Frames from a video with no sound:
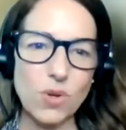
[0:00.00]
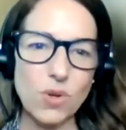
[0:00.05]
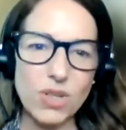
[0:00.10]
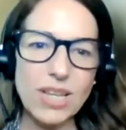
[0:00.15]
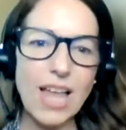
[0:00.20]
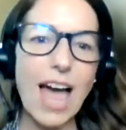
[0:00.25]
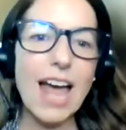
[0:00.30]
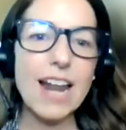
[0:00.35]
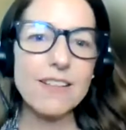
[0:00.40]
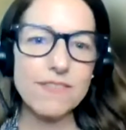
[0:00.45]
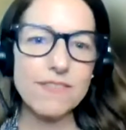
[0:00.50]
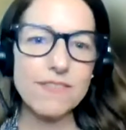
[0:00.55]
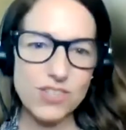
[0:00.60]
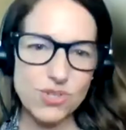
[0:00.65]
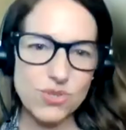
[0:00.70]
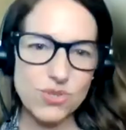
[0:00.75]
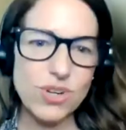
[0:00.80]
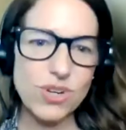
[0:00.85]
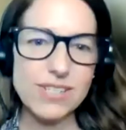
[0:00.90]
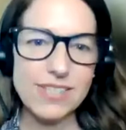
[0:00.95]
So a lot of
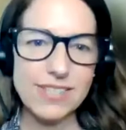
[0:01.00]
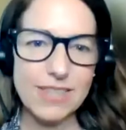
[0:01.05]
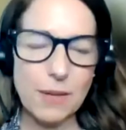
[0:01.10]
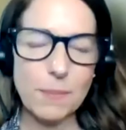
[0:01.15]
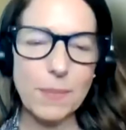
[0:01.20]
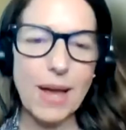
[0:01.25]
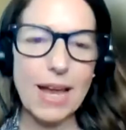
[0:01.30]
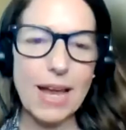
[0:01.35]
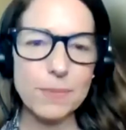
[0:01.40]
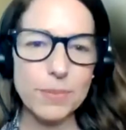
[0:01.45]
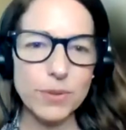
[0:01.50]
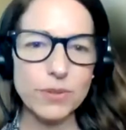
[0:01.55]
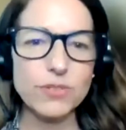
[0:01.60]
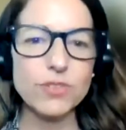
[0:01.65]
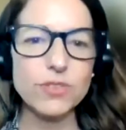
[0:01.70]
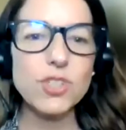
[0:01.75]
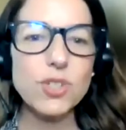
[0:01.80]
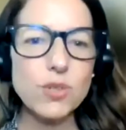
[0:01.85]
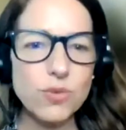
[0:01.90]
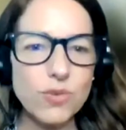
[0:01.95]
the stories in the
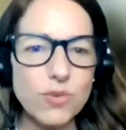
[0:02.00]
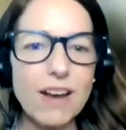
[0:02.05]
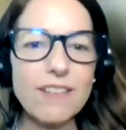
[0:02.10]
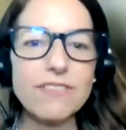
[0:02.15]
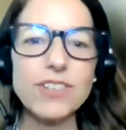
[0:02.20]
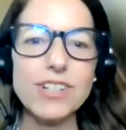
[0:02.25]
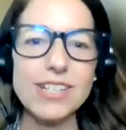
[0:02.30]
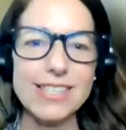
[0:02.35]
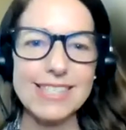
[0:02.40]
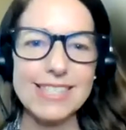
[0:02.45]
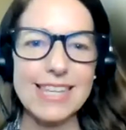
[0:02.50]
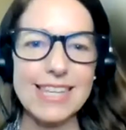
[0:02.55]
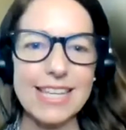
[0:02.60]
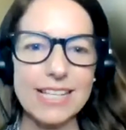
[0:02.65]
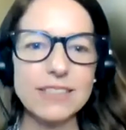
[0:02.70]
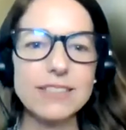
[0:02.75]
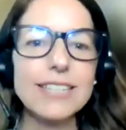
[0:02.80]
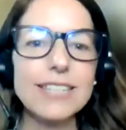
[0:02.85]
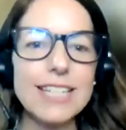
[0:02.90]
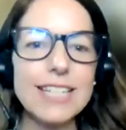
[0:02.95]
Bible do reference
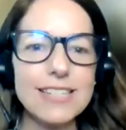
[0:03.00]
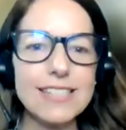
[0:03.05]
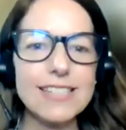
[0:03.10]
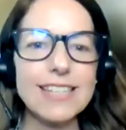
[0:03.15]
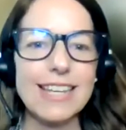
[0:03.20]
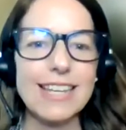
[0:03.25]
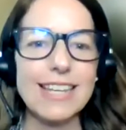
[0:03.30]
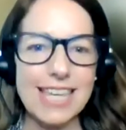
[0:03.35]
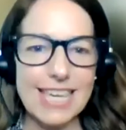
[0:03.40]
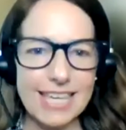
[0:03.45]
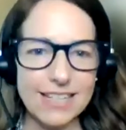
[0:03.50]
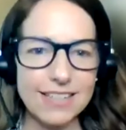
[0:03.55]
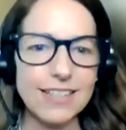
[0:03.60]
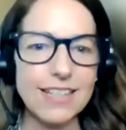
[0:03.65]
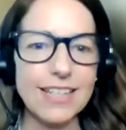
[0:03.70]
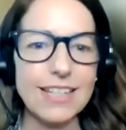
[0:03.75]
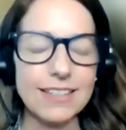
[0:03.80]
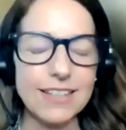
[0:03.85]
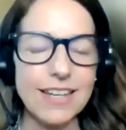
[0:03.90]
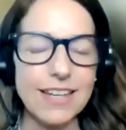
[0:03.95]
illness and
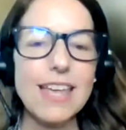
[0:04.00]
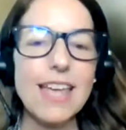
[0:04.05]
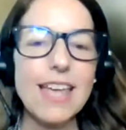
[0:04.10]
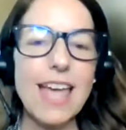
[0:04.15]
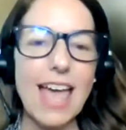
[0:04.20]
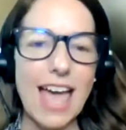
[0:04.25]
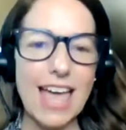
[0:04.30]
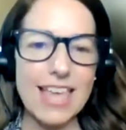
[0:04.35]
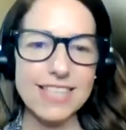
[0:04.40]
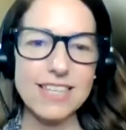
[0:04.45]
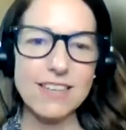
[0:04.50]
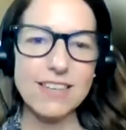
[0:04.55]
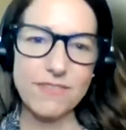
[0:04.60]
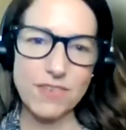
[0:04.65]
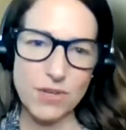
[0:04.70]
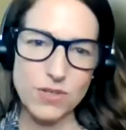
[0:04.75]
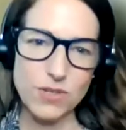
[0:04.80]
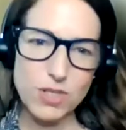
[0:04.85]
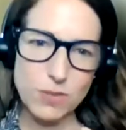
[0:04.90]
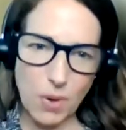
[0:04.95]
healing as
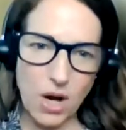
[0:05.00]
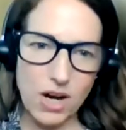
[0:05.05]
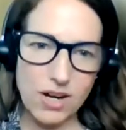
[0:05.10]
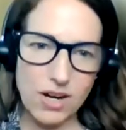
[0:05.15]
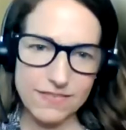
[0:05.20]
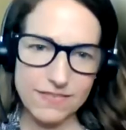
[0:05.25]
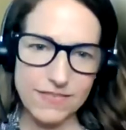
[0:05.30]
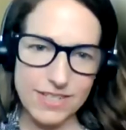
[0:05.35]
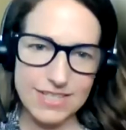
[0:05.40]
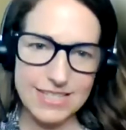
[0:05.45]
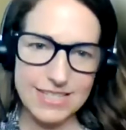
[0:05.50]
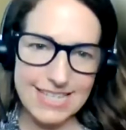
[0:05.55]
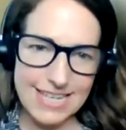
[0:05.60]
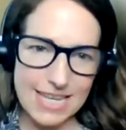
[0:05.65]
if it's part of a